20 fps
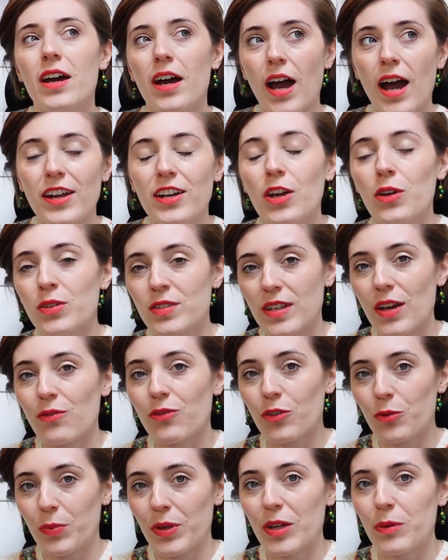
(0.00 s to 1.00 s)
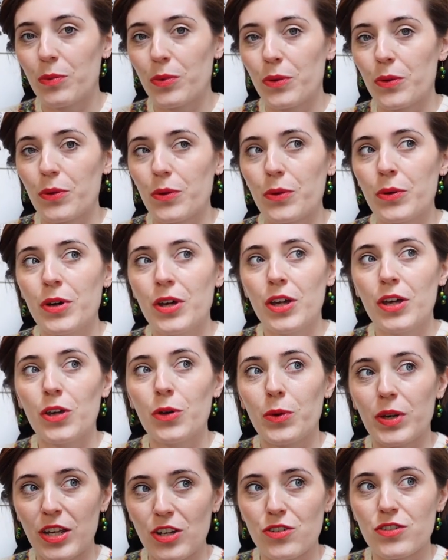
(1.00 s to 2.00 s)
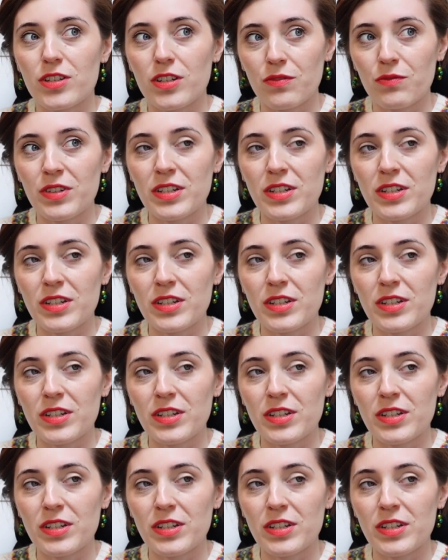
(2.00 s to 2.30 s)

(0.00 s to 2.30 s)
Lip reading: I know several people who are interested in